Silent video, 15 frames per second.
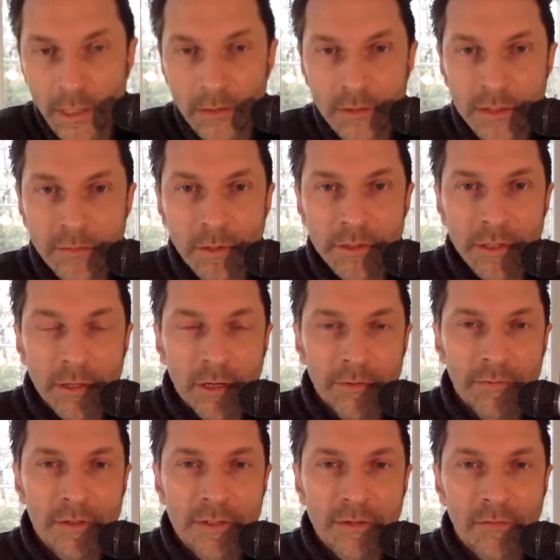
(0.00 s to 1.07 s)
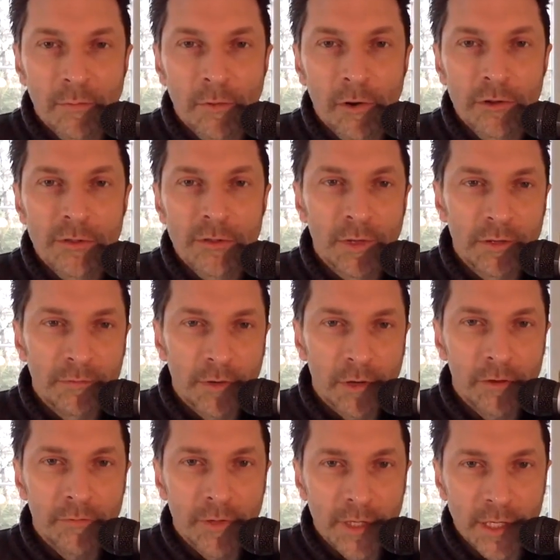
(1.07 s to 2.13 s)
Now, despite the offensive approach being
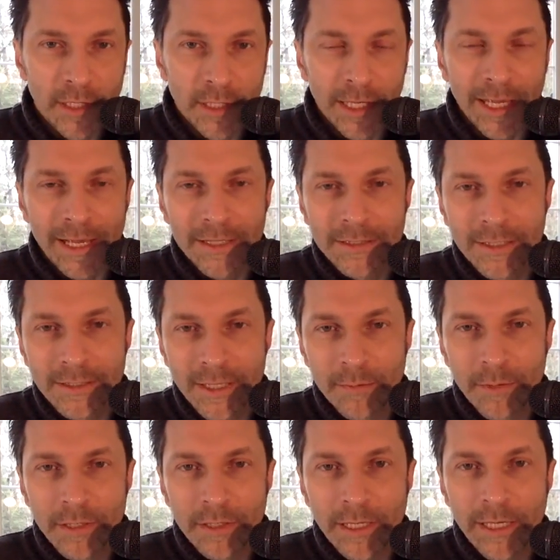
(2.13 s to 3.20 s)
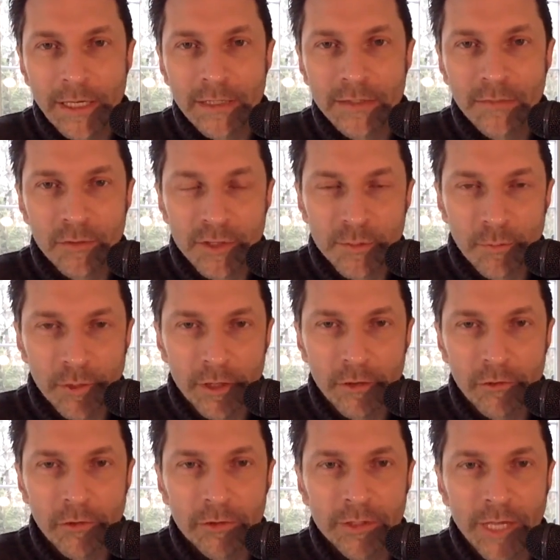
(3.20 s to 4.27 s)
very vanilla, as it typically is for spring
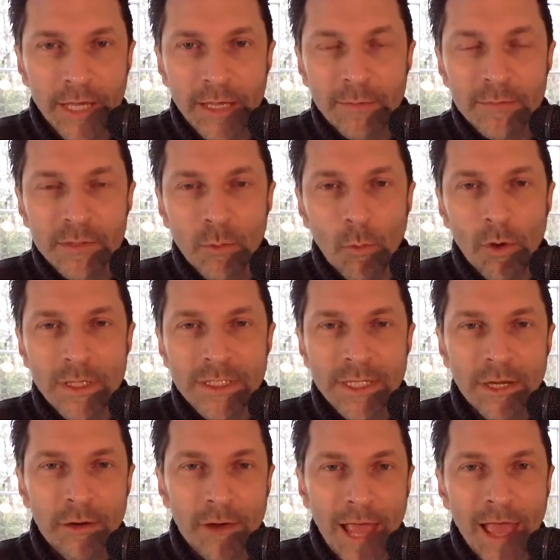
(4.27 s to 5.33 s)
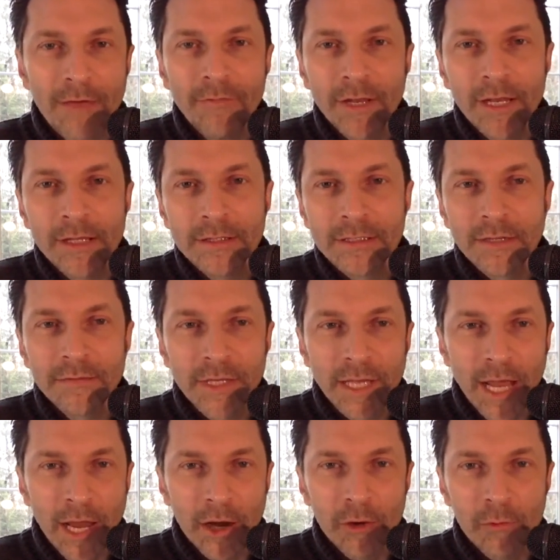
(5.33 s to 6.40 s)
games, was there evidence of
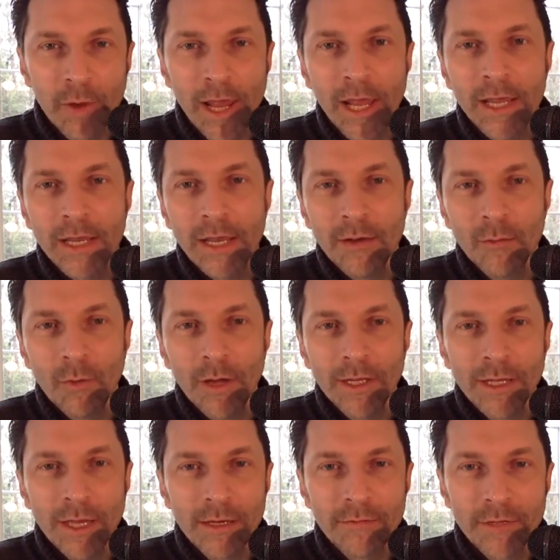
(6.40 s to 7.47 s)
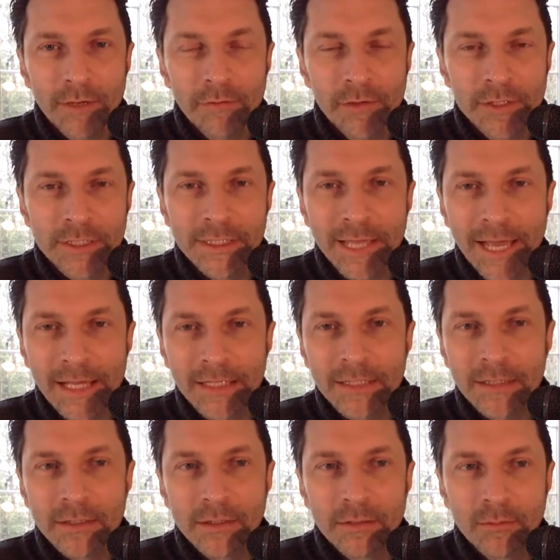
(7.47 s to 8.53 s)
the air raid and what kind of difference that
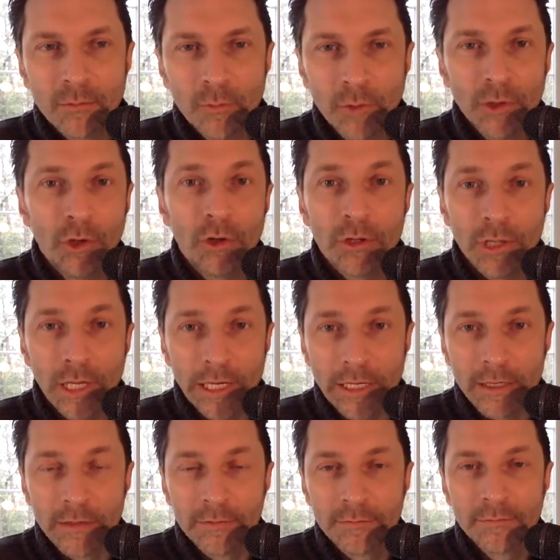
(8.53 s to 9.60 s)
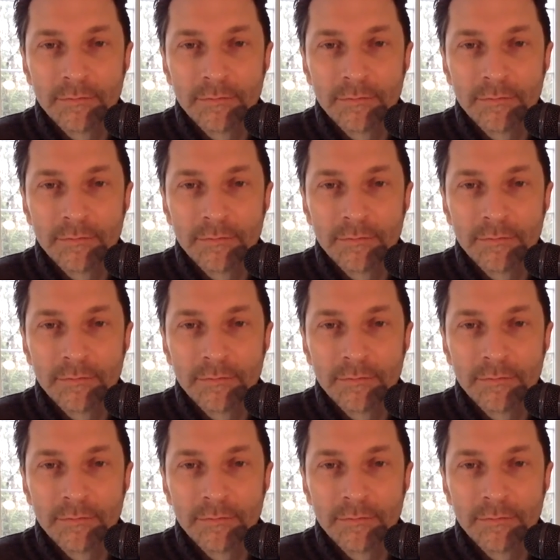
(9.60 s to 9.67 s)
will look like?